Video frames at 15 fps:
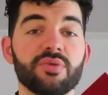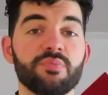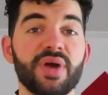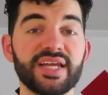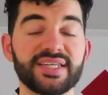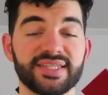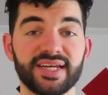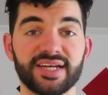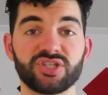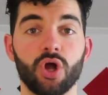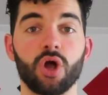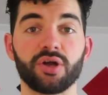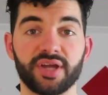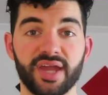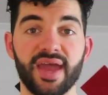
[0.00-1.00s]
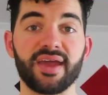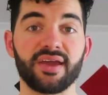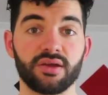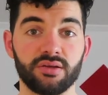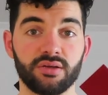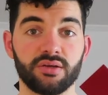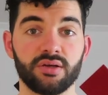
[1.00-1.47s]
The basics are
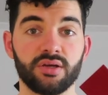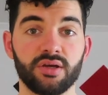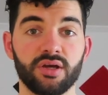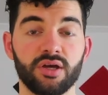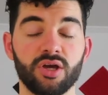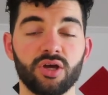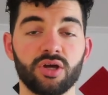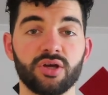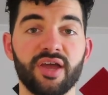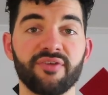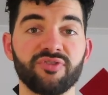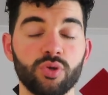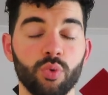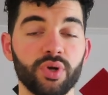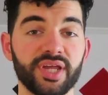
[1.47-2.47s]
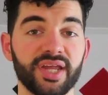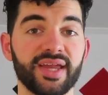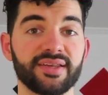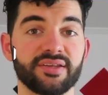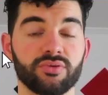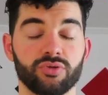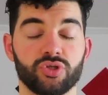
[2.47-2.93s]
king. If you want to
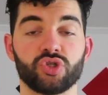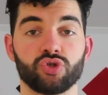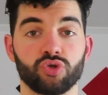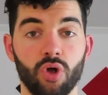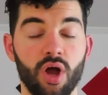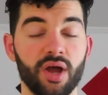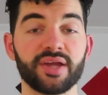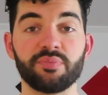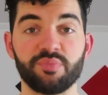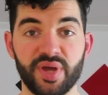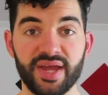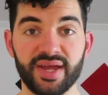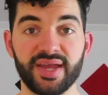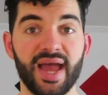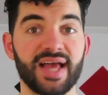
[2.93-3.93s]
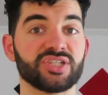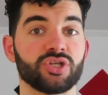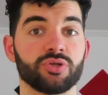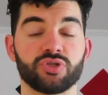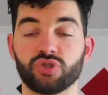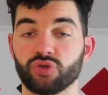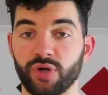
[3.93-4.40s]
get strong and big as
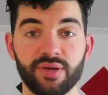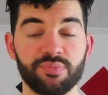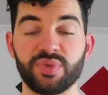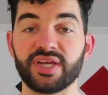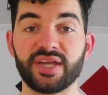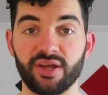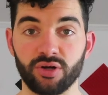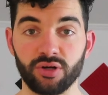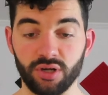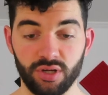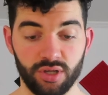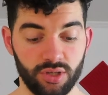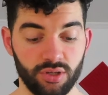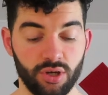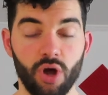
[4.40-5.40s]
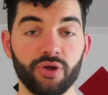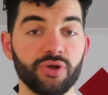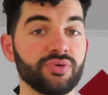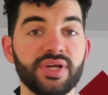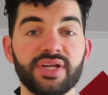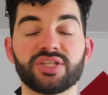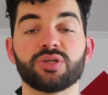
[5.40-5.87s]
a straight beginner, all you
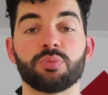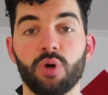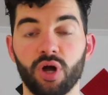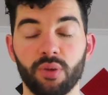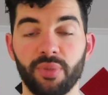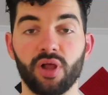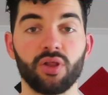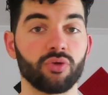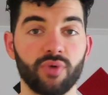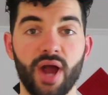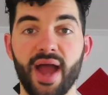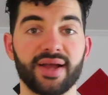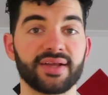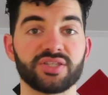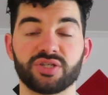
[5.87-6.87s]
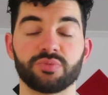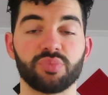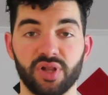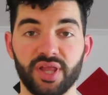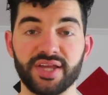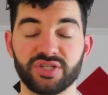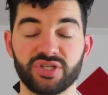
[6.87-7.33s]
need is a barbell, a rack, and some
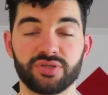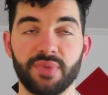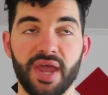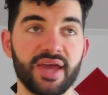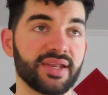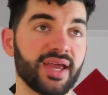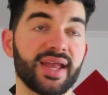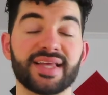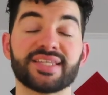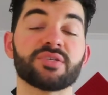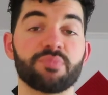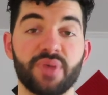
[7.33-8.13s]
plates, and I guess a